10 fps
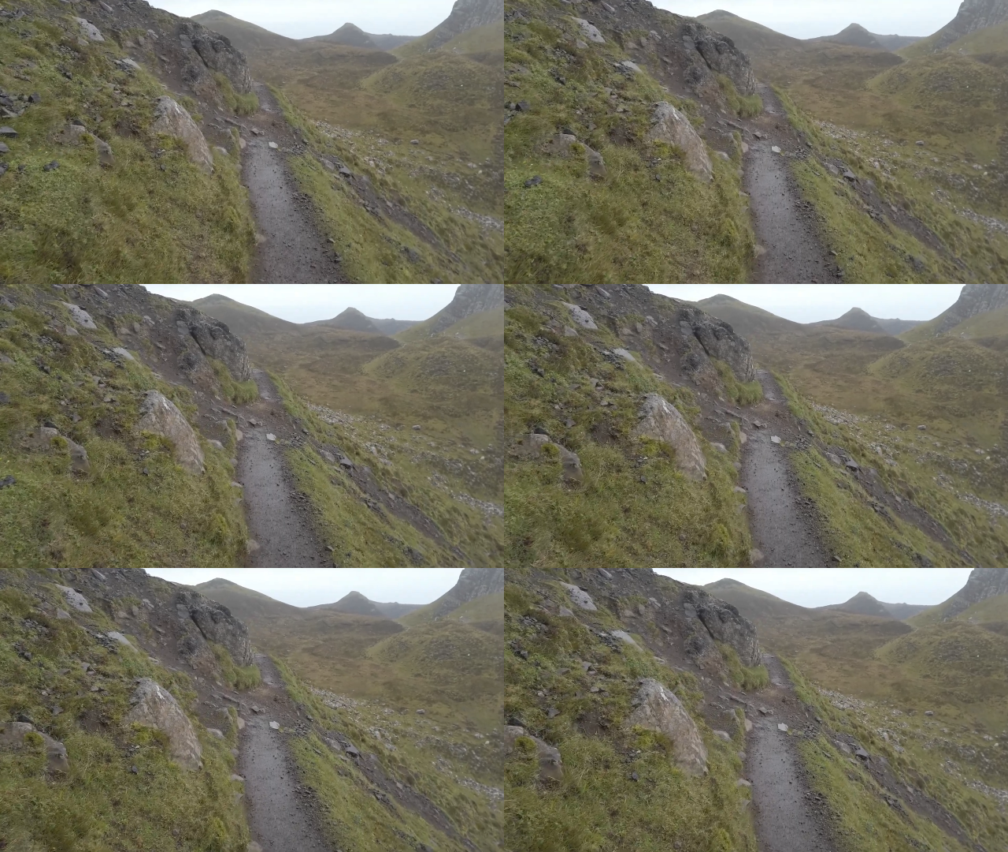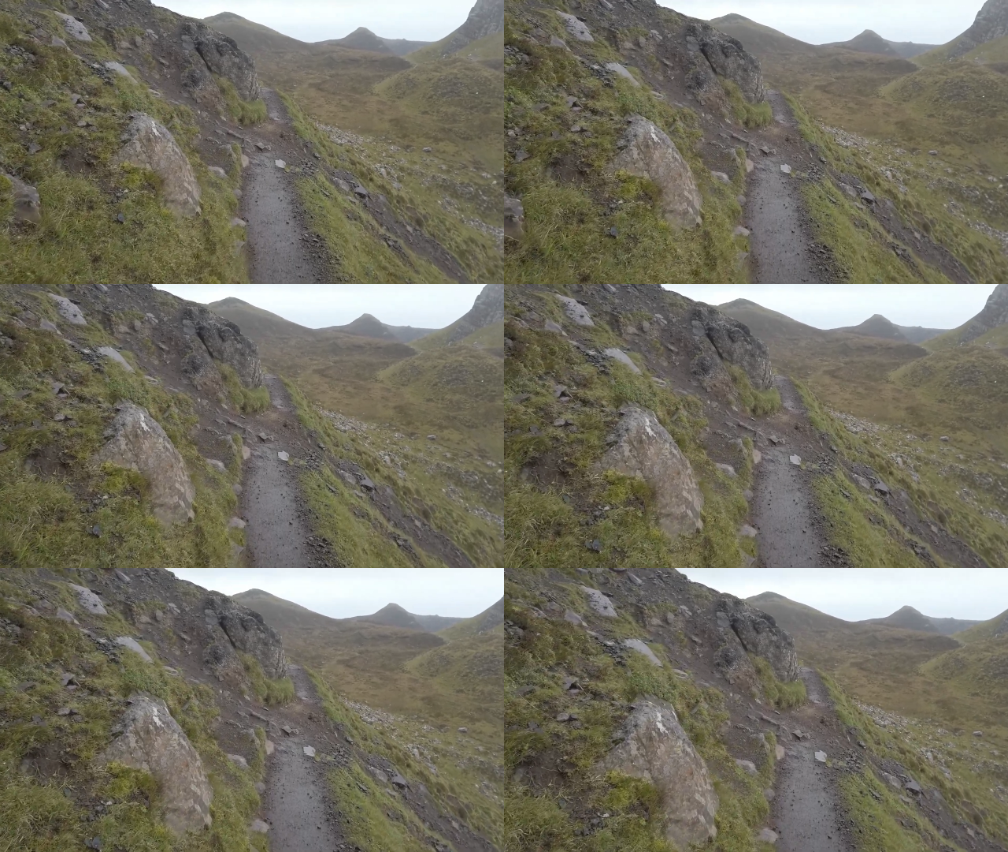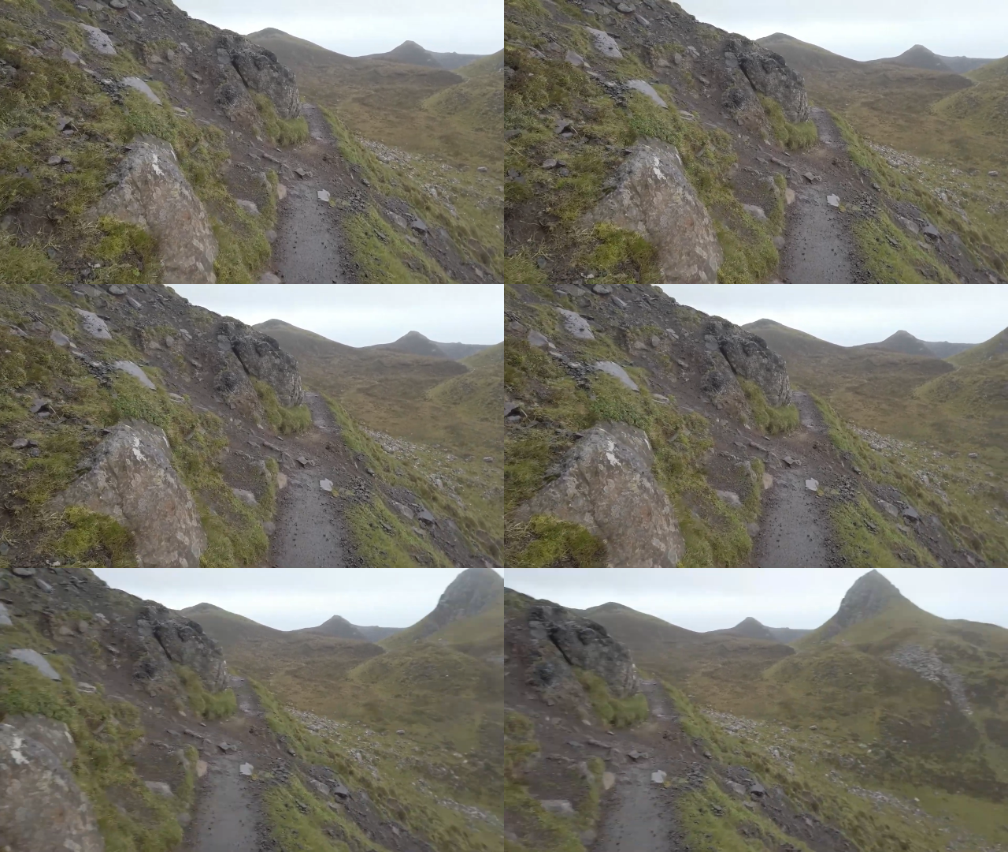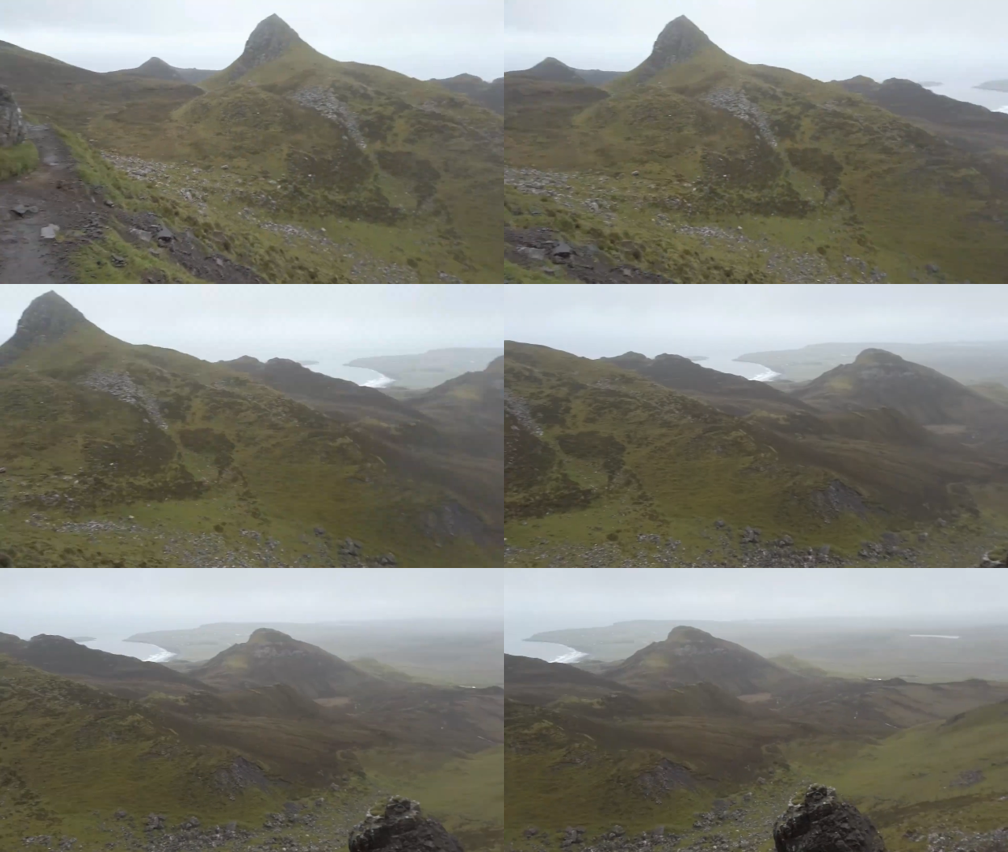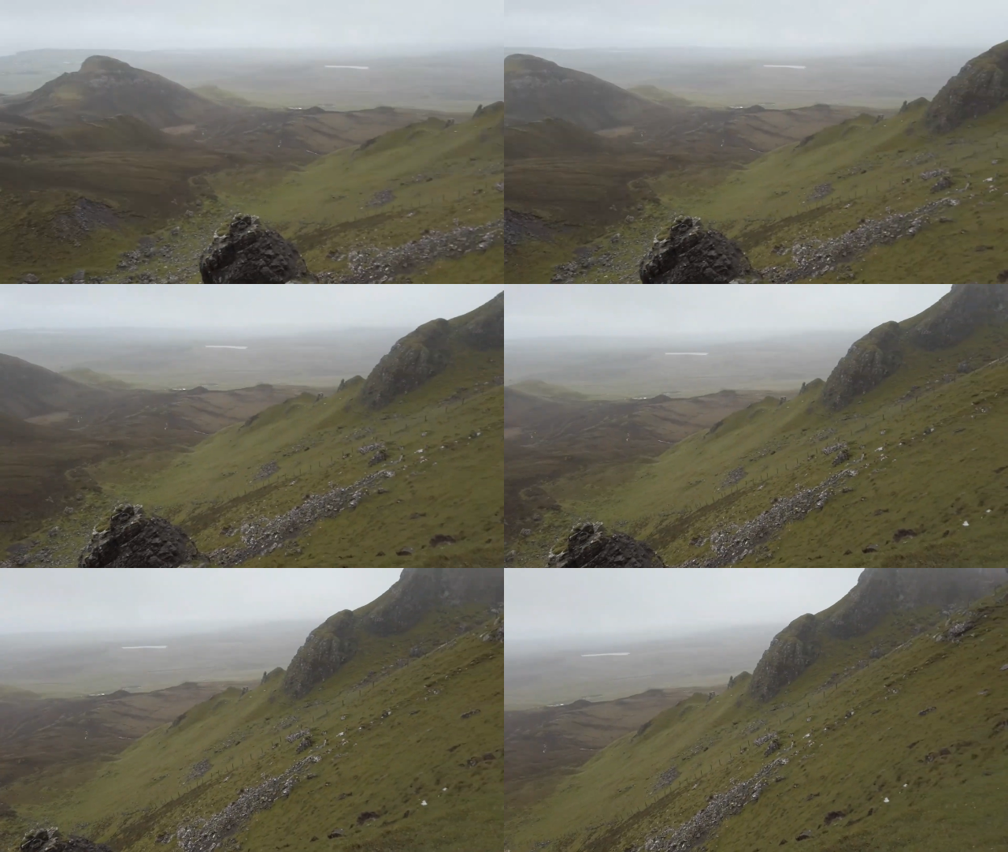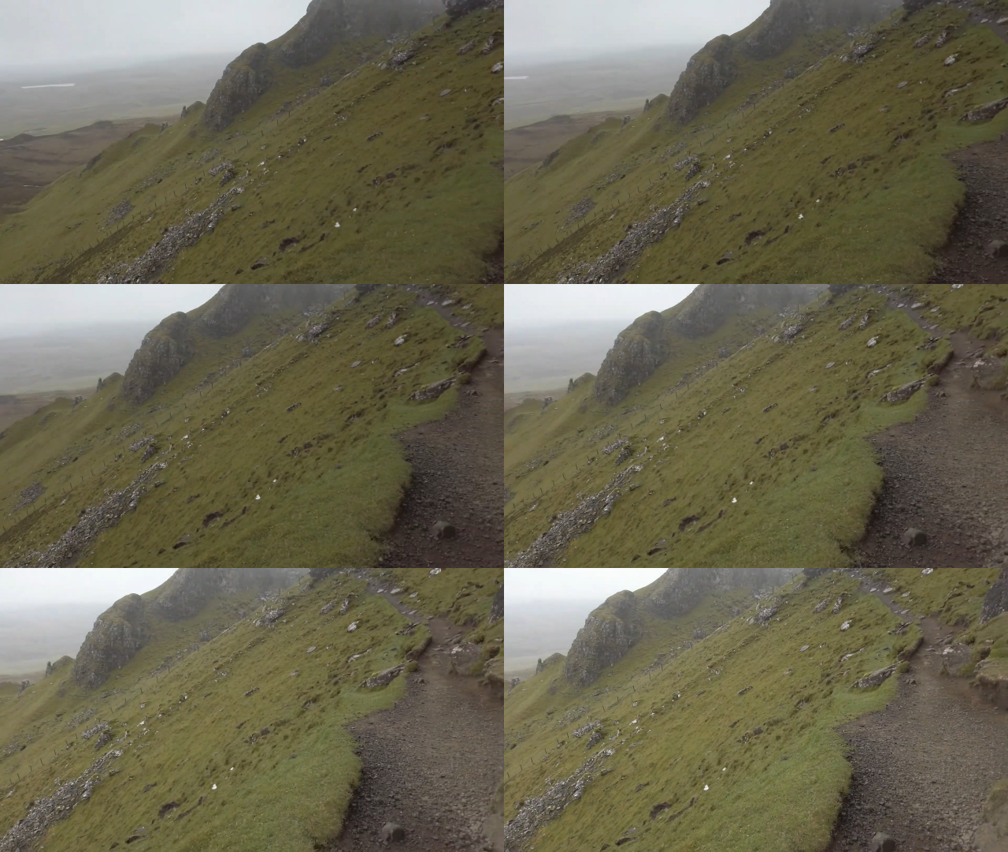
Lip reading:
[unreadable: no face in view]